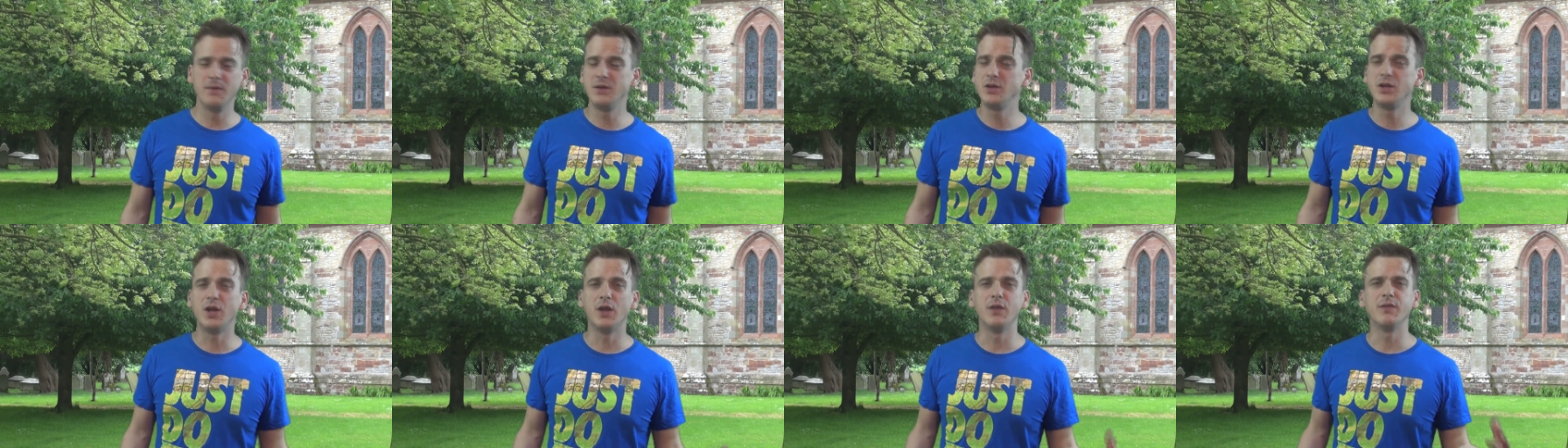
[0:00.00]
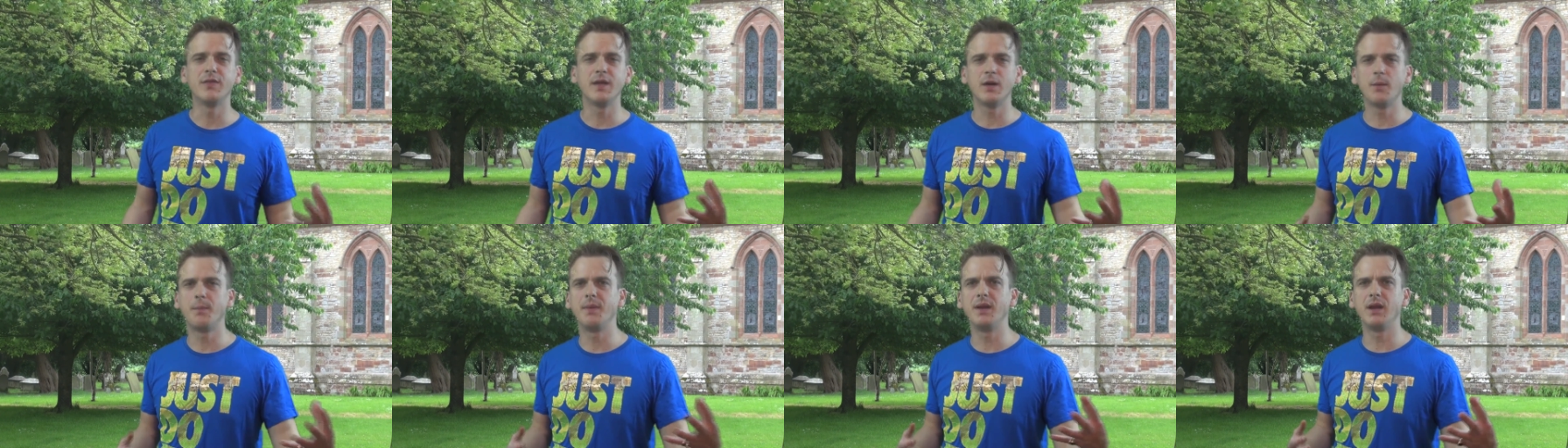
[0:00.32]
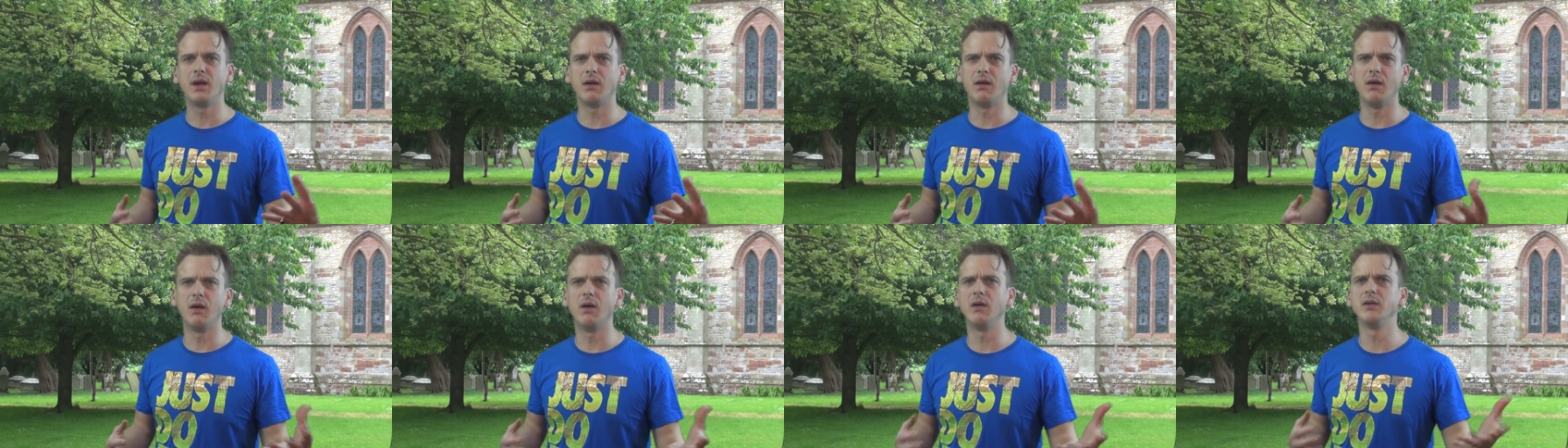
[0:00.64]
you know, they'll be
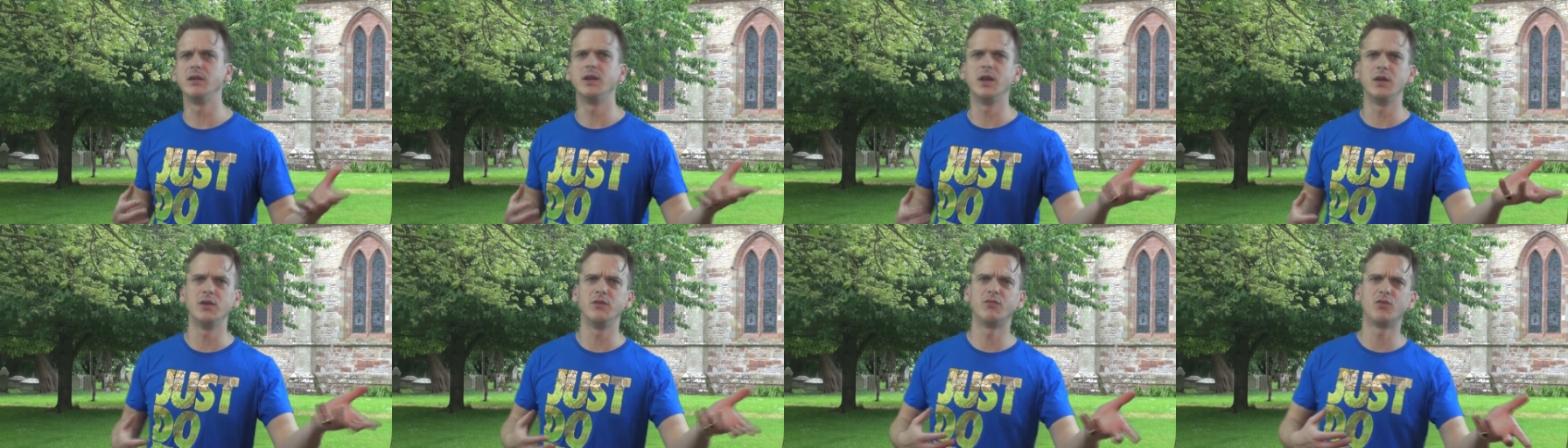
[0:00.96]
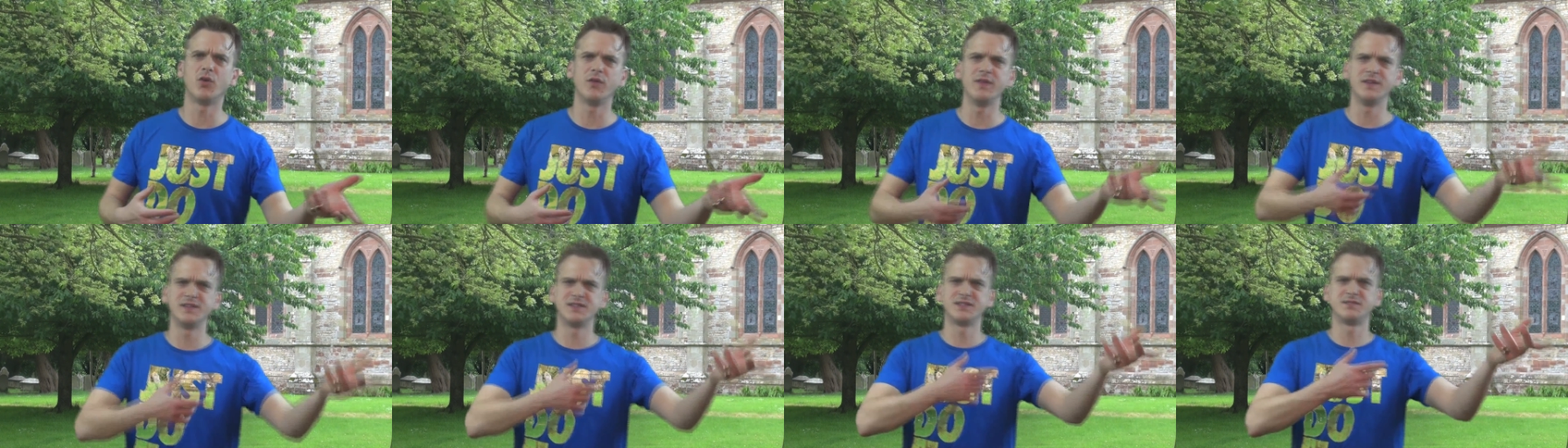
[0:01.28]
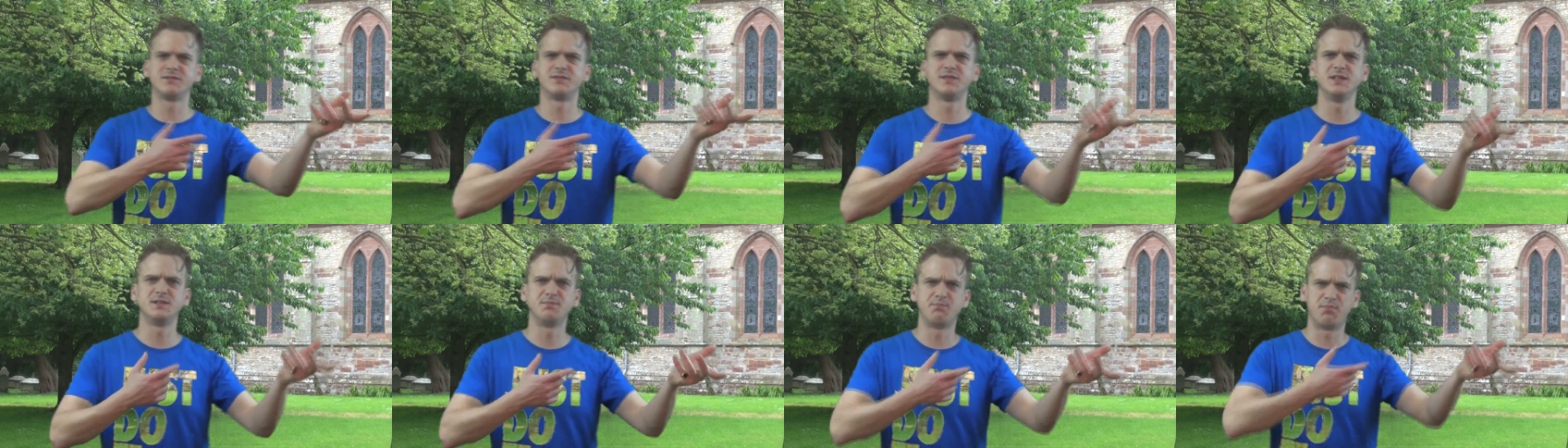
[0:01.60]
like, oh, you know, you've got
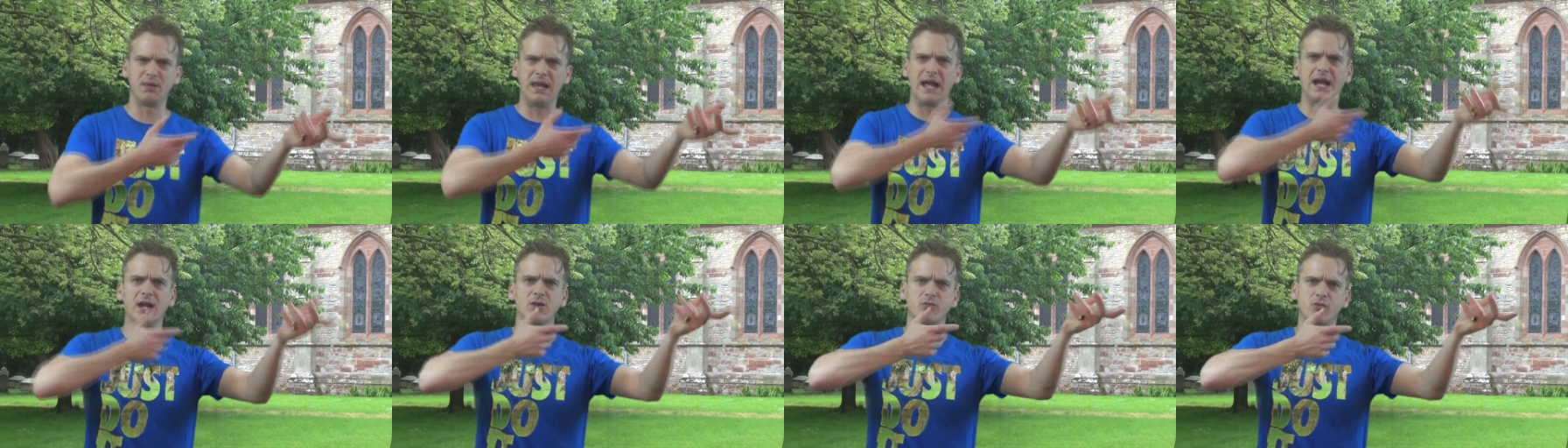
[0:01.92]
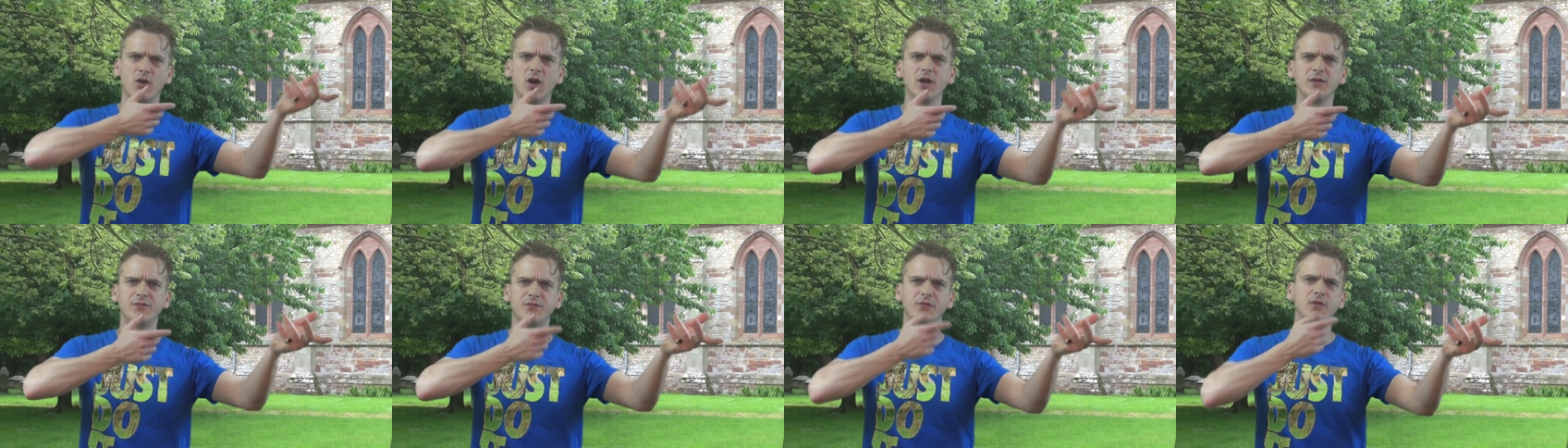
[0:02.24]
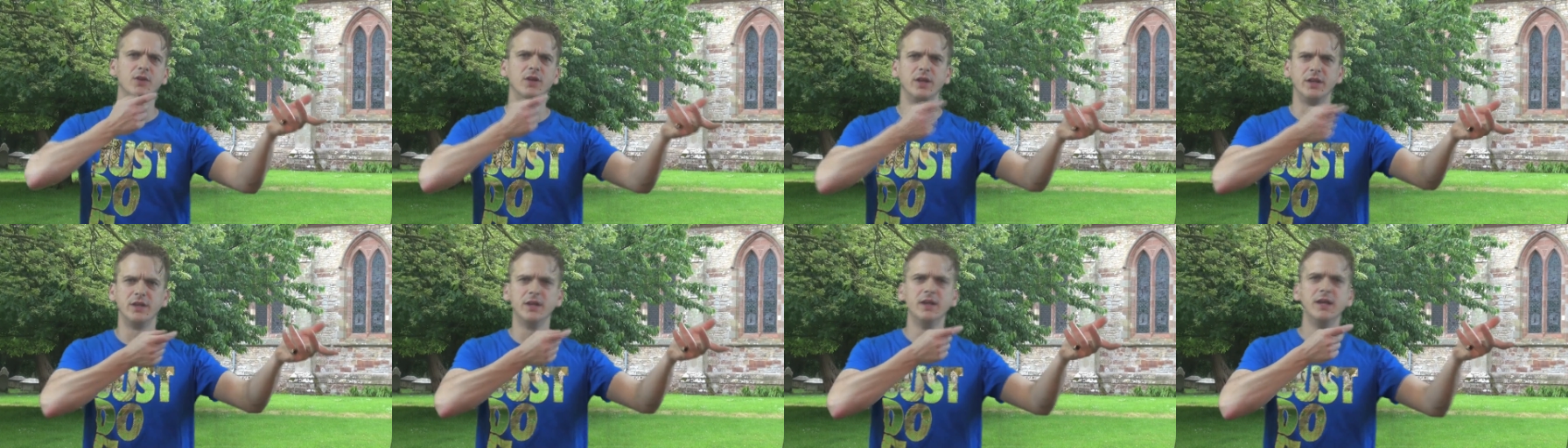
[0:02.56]
this black
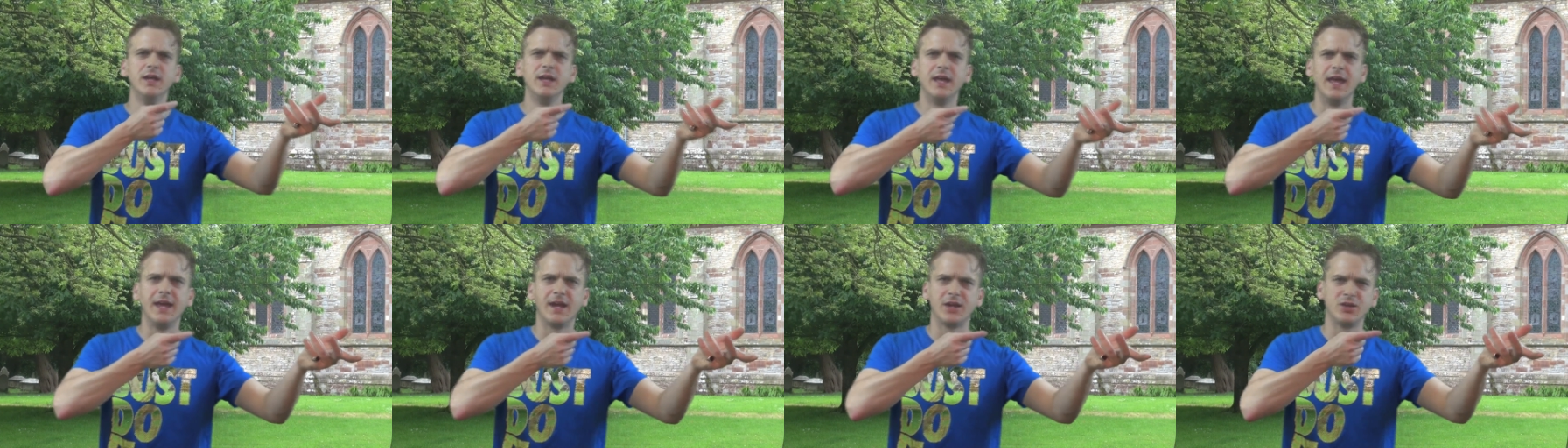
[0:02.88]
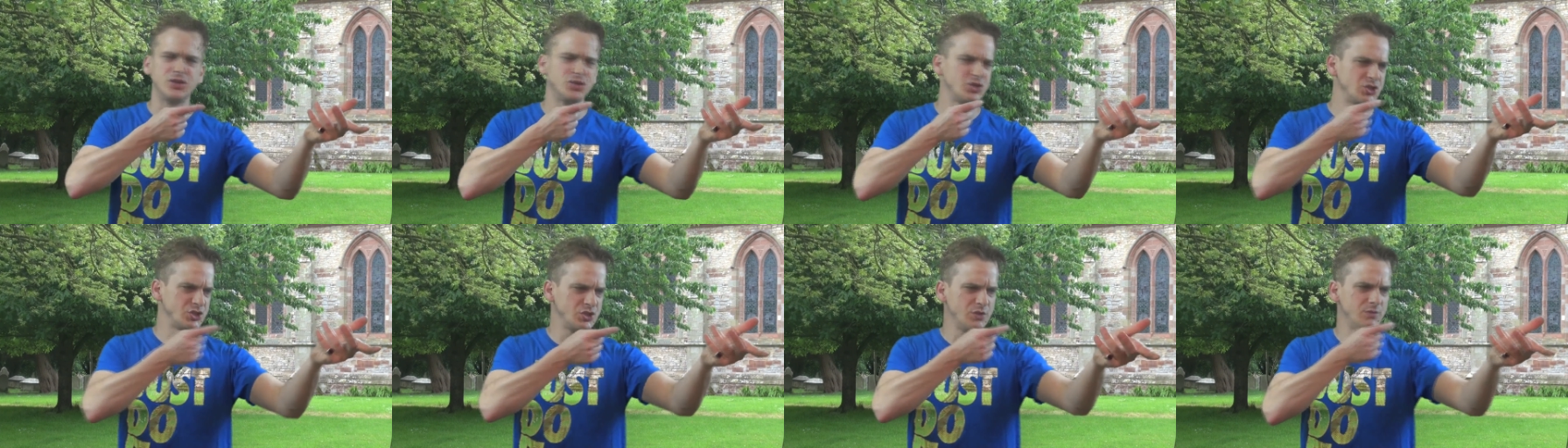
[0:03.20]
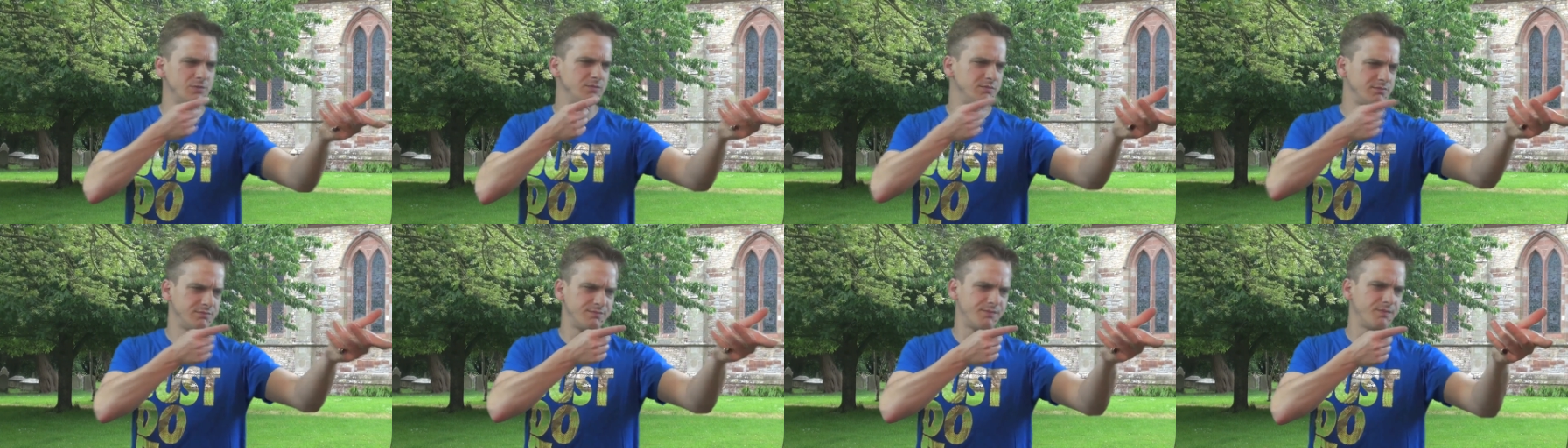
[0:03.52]
rifle and it can shoot